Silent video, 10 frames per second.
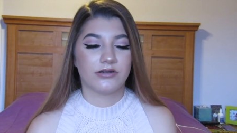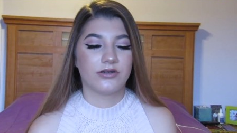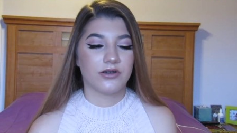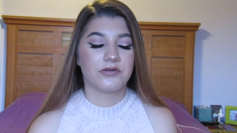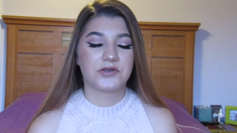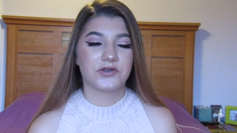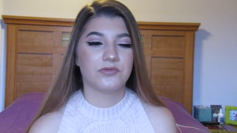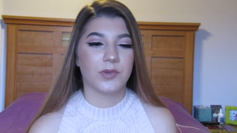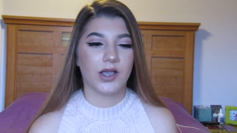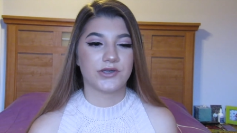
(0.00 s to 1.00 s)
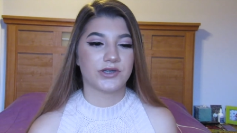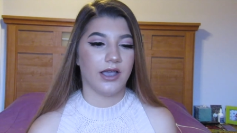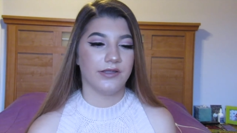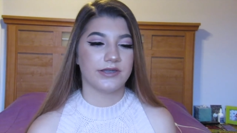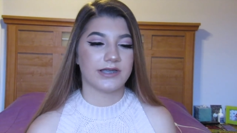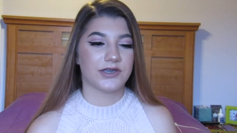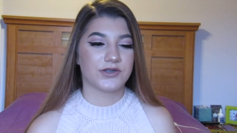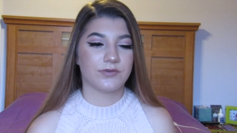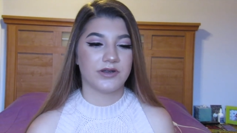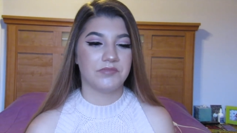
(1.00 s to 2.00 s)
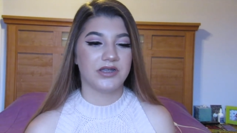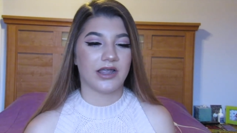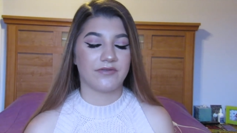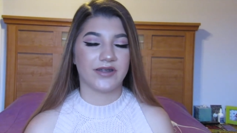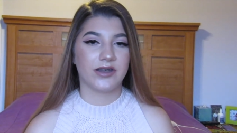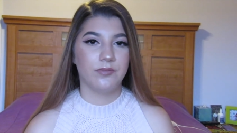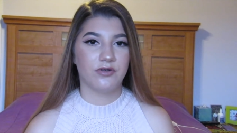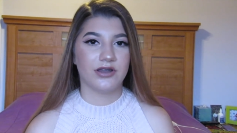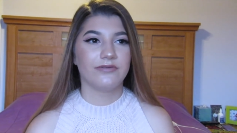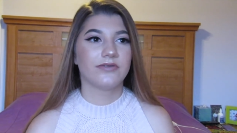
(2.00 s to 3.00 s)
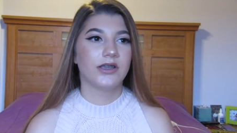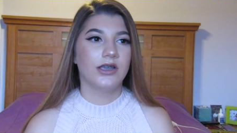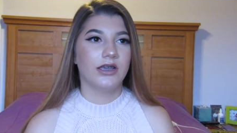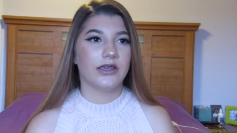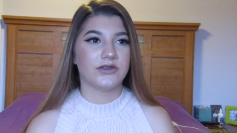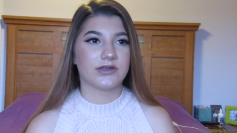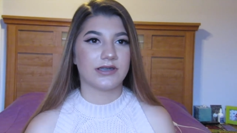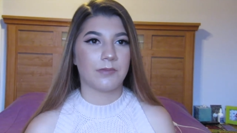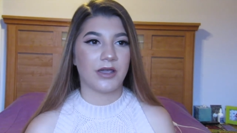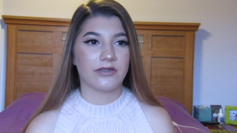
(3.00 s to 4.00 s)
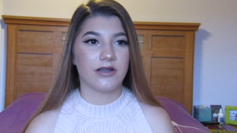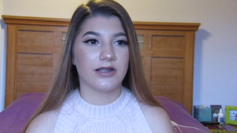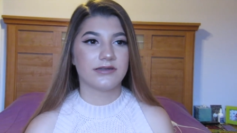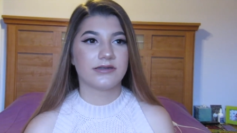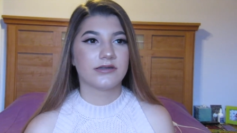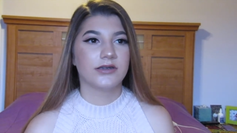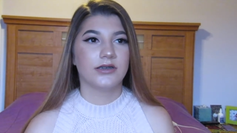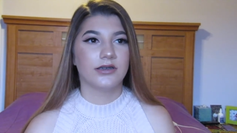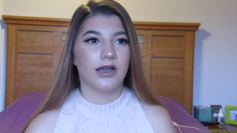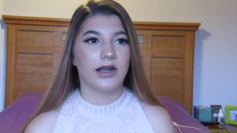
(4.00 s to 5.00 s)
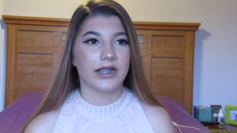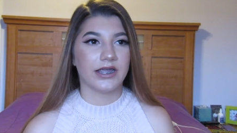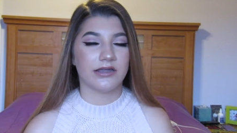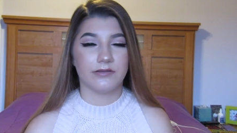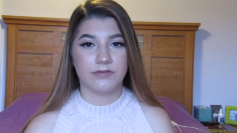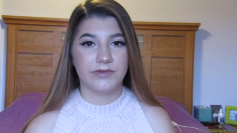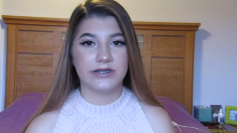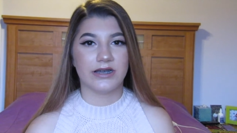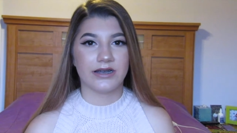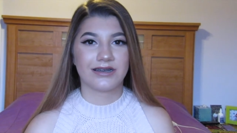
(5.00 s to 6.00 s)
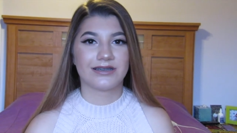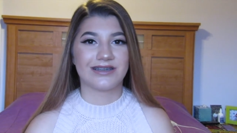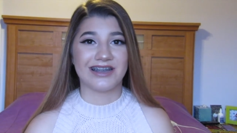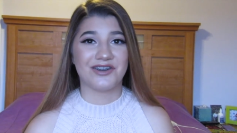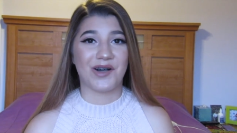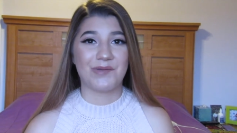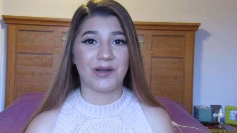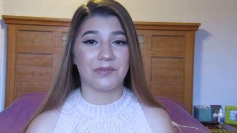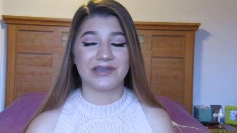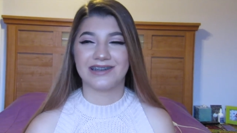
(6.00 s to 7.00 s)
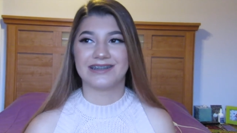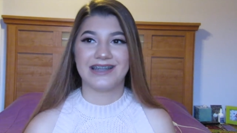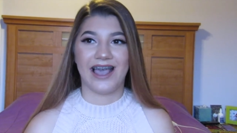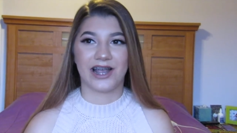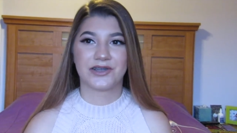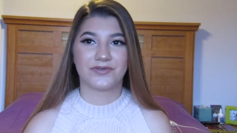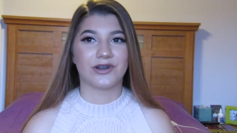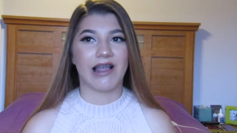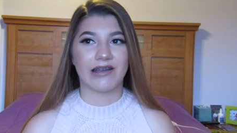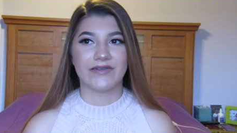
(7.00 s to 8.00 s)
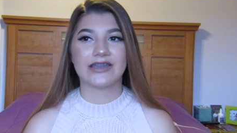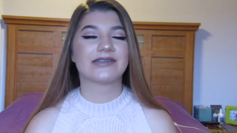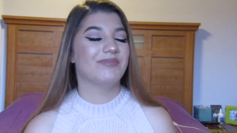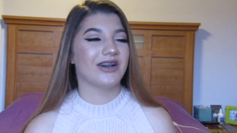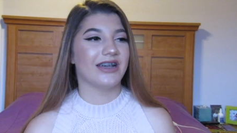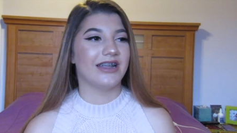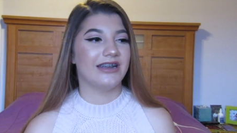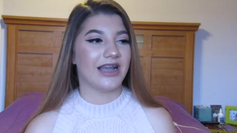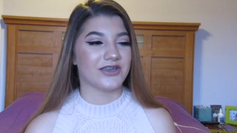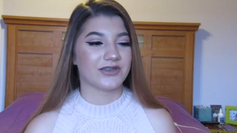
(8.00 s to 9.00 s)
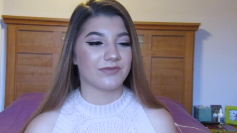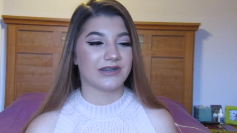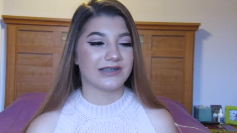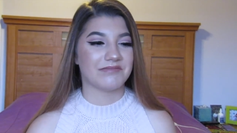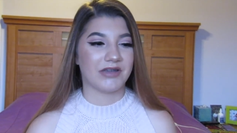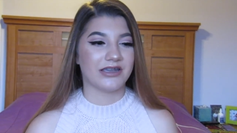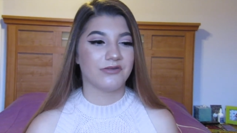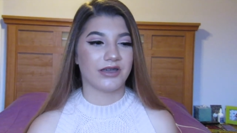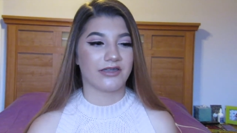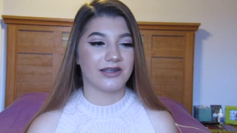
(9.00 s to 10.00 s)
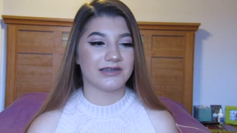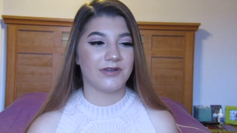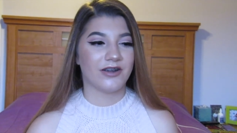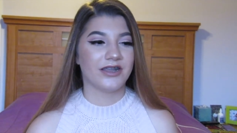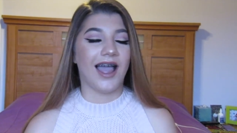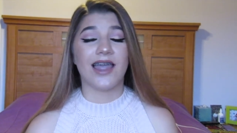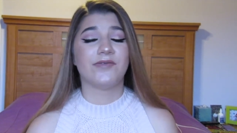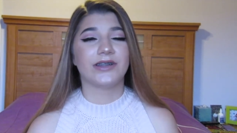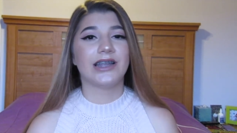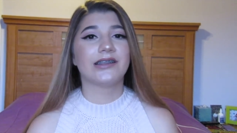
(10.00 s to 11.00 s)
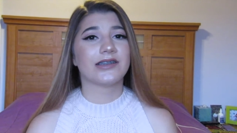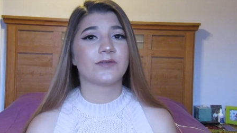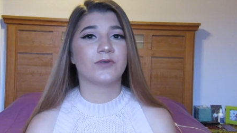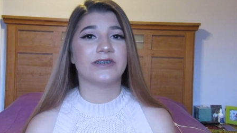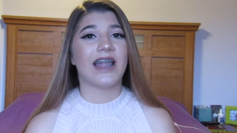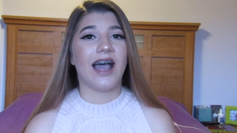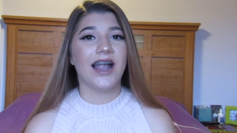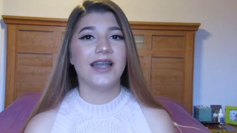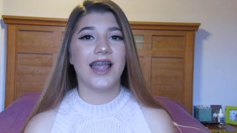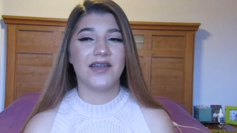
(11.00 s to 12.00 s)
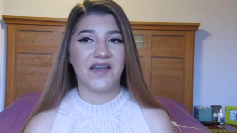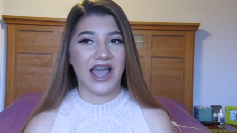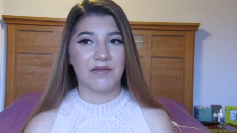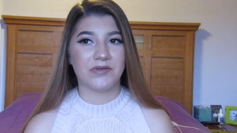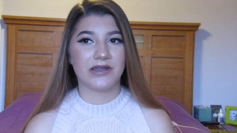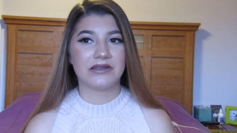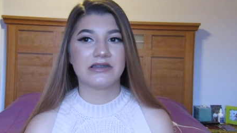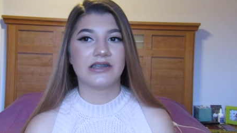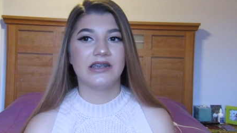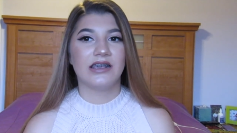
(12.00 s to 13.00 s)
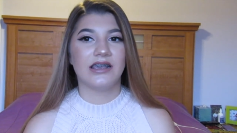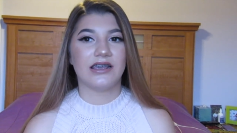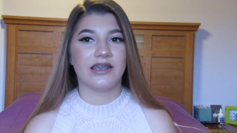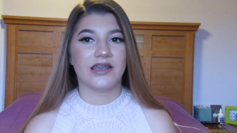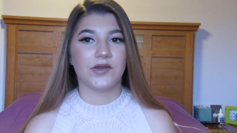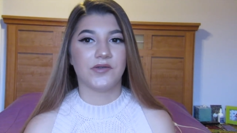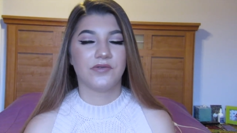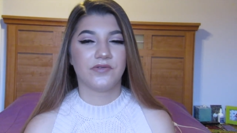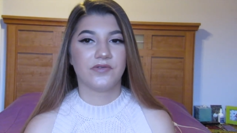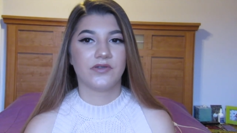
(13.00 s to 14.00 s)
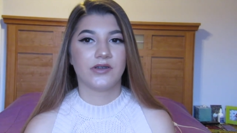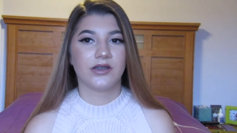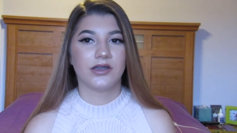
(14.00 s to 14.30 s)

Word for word: to go too much on this. I just want to be like very brief and just say my thoughts on it and be done because I know I'll probably get attacked for a lot of this, but I just want to say my quick thoughts about it. I feel like this would not have happened if